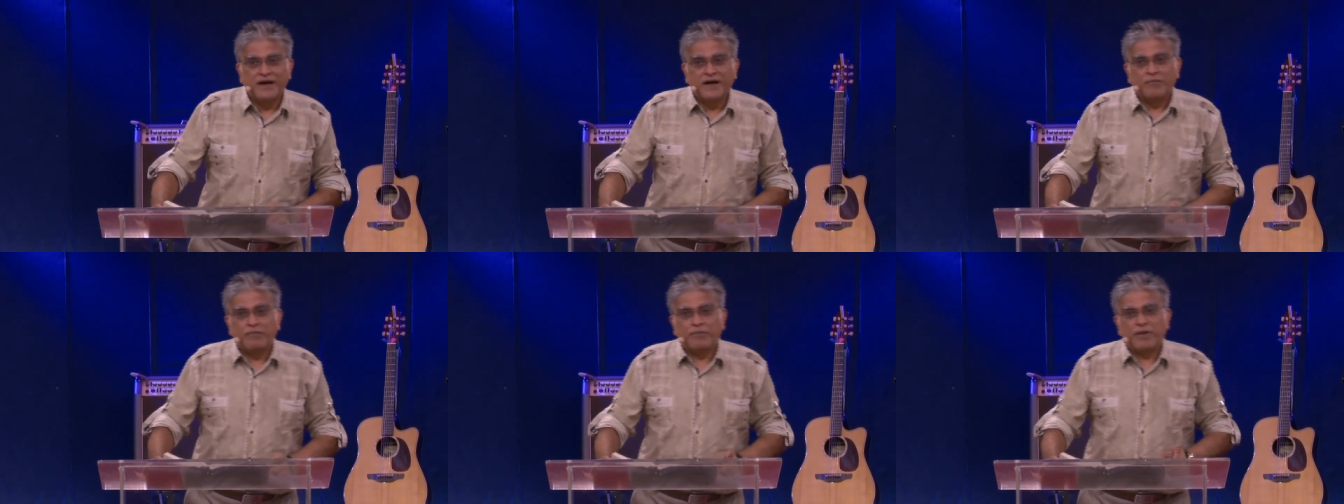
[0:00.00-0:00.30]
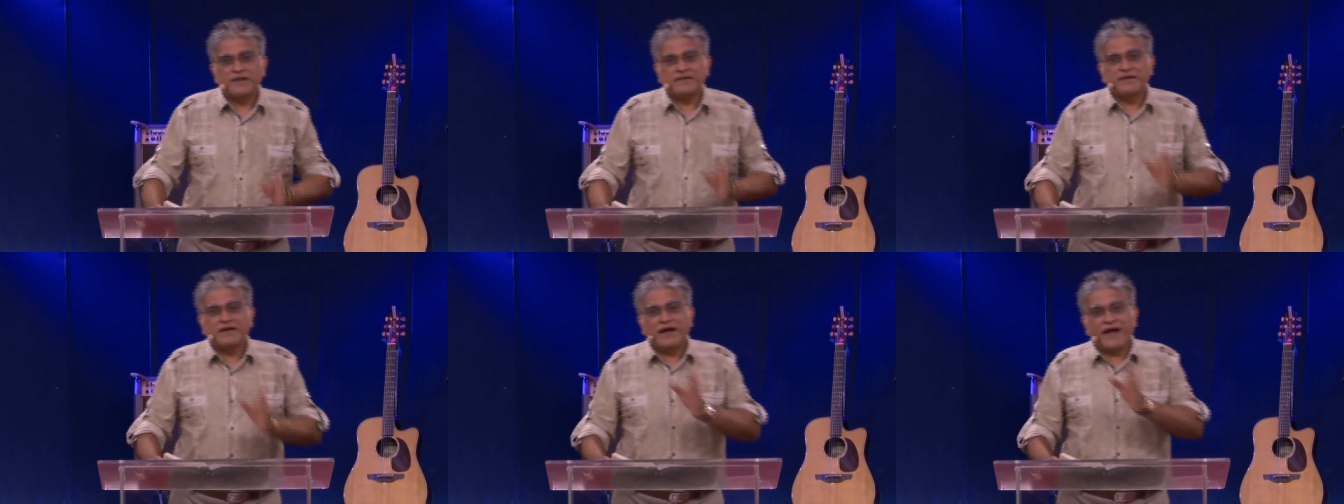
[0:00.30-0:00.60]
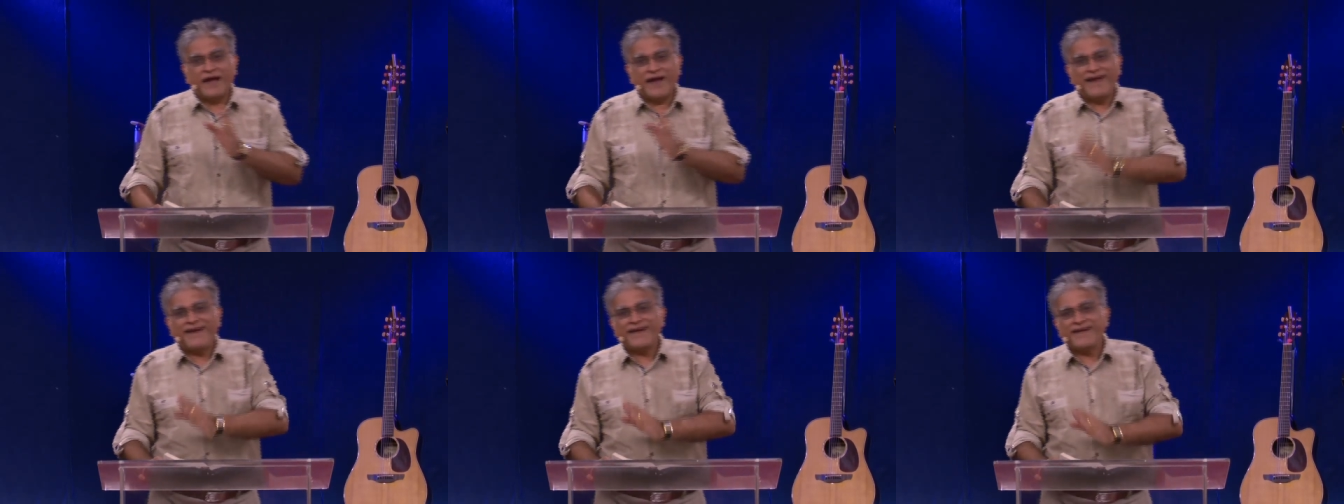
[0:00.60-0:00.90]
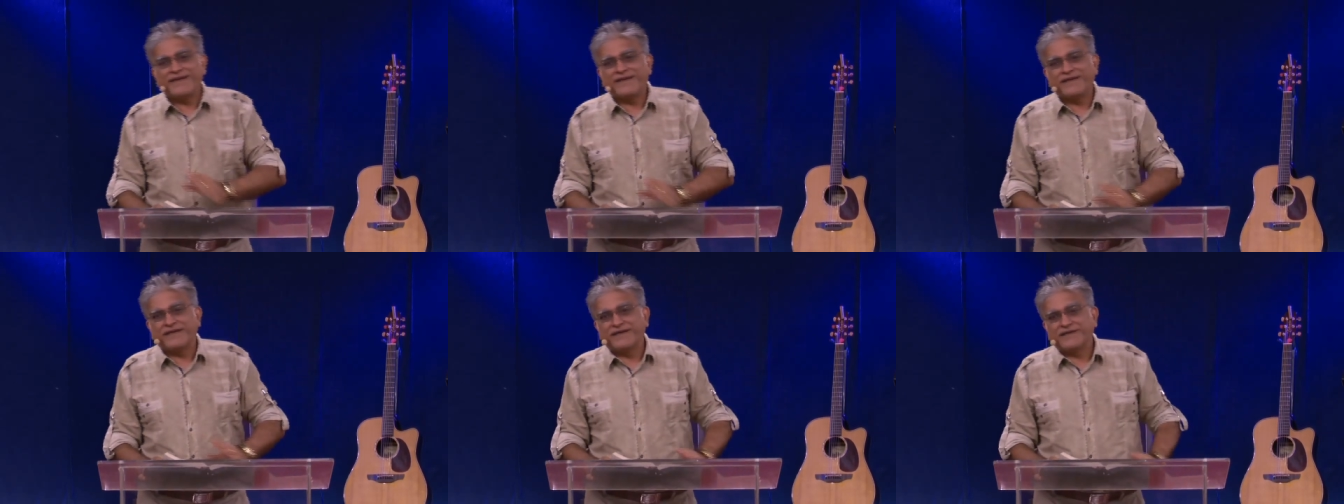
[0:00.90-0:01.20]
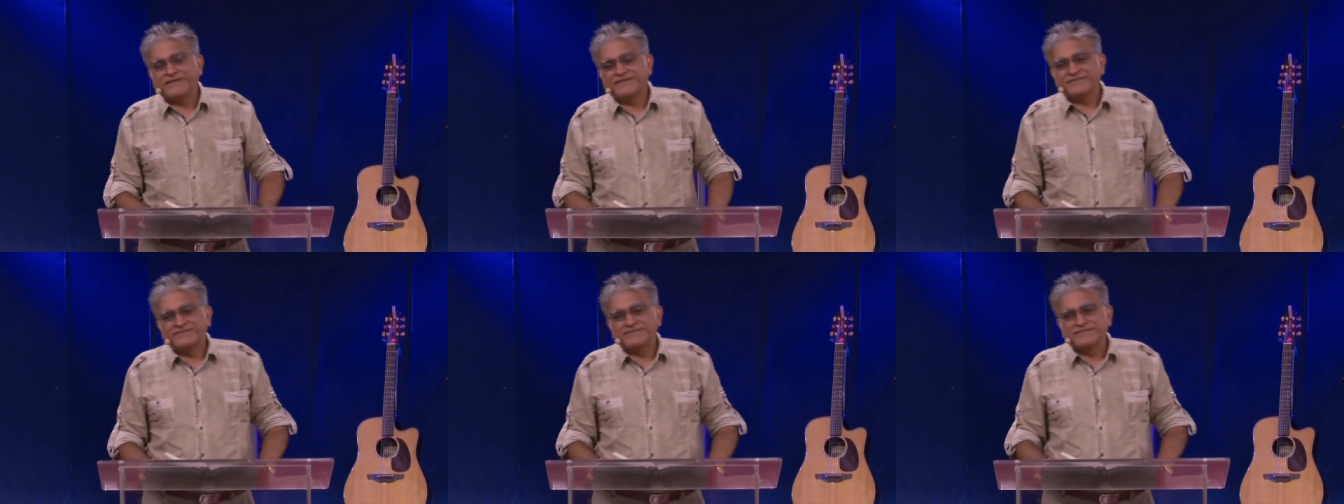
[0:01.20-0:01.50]
but the end
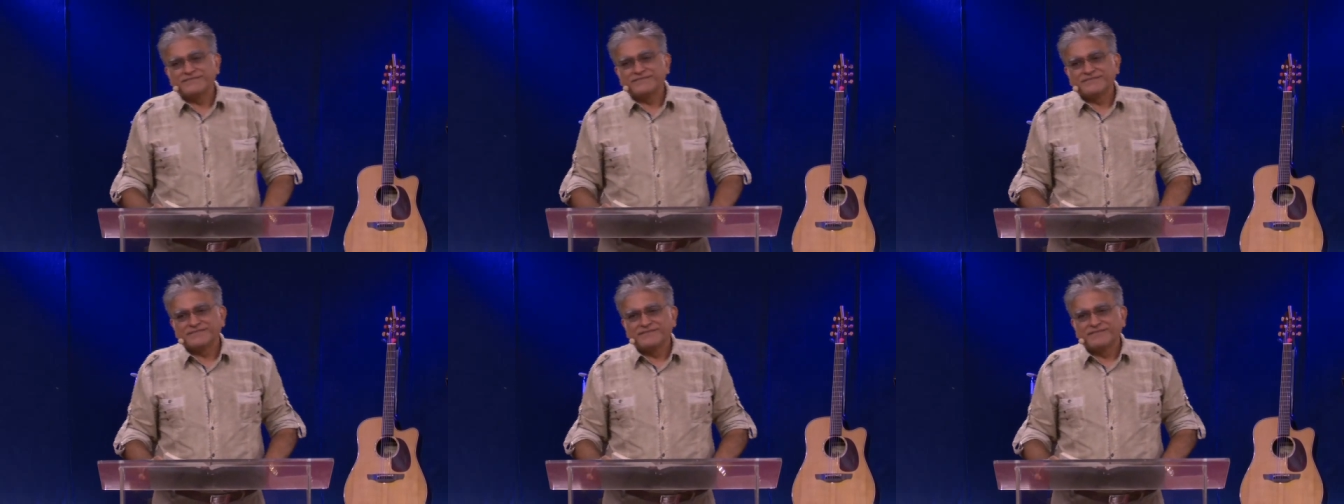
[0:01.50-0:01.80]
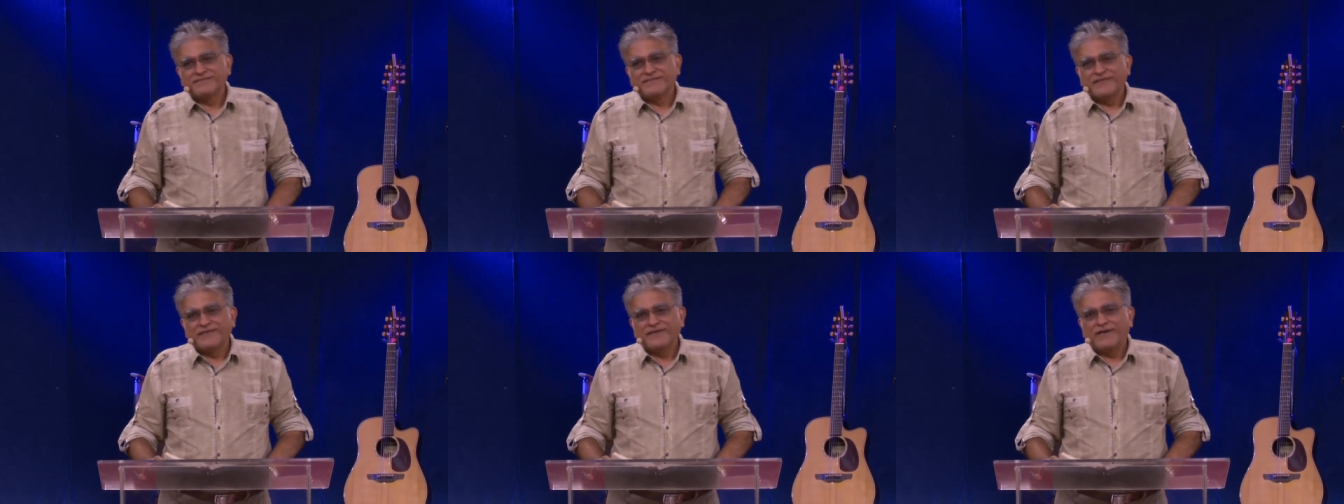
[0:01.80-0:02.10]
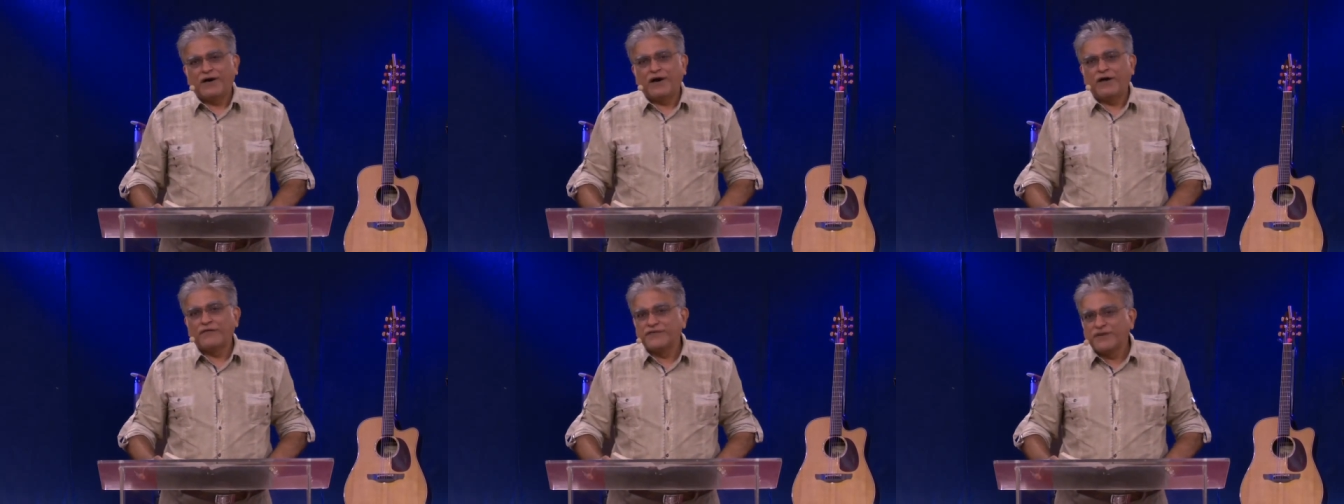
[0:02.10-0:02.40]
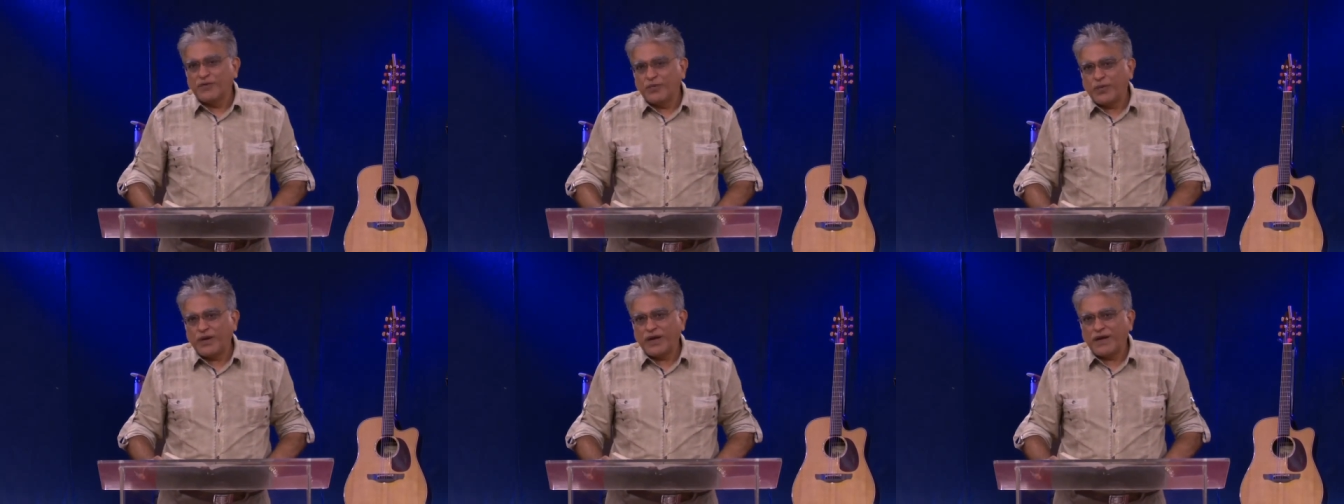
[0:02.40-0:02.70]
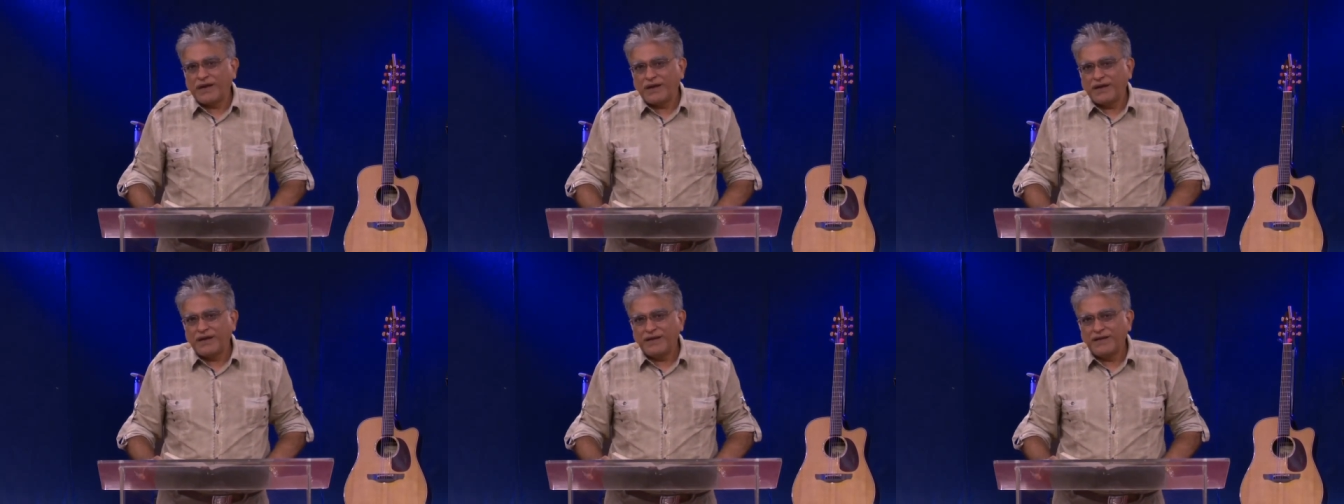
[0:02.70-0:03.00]
of the
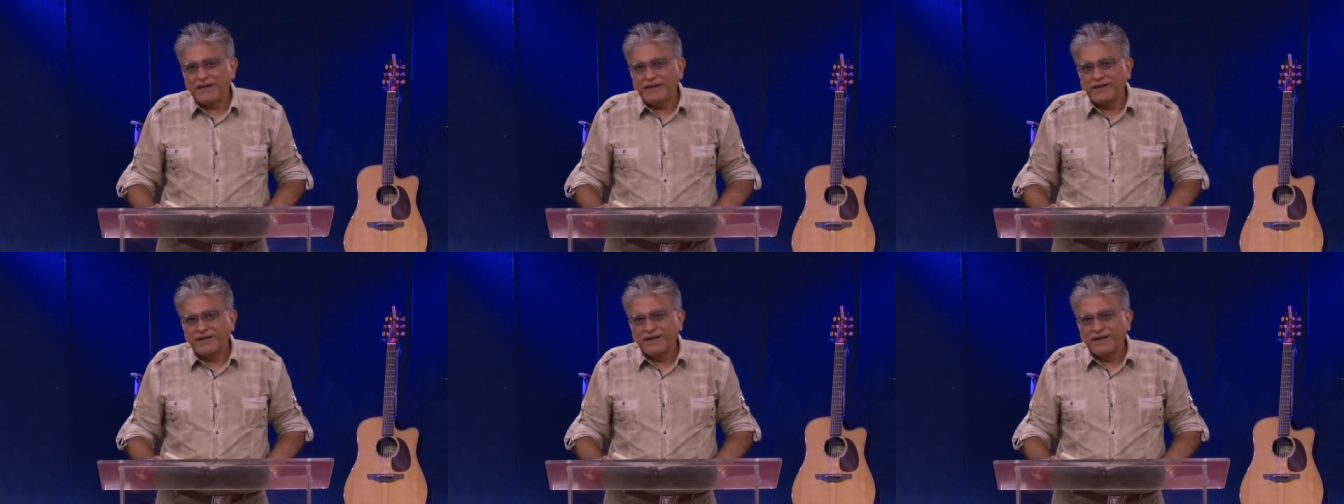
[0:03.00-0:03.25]
way